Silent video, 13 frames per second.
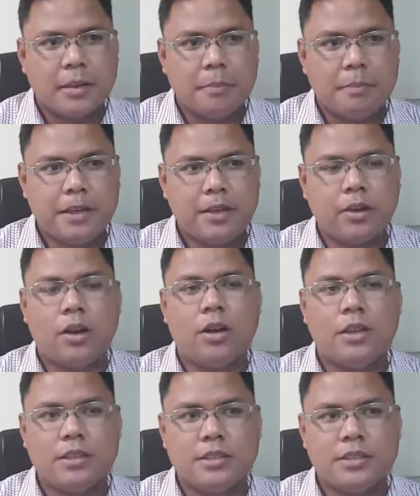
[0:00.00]

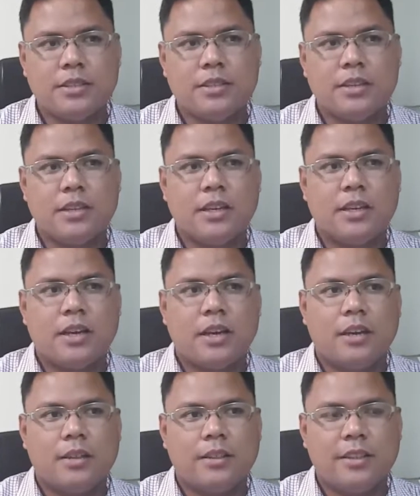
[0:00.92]
because
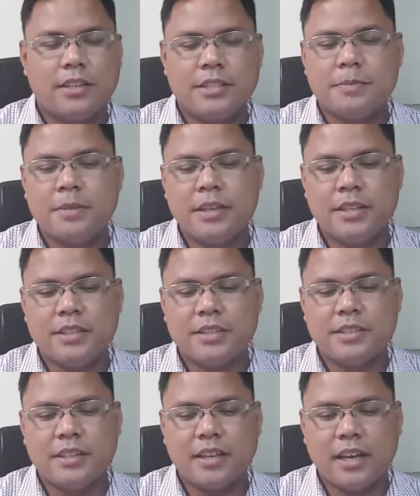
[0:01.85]
this
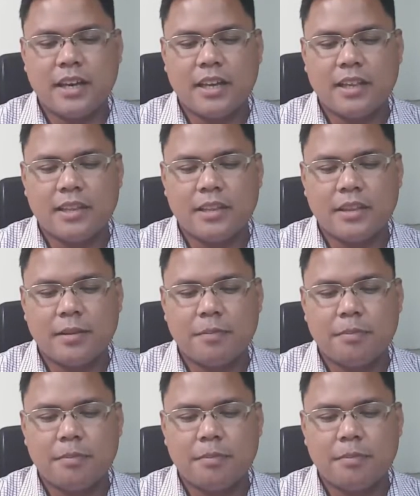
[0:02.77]
means that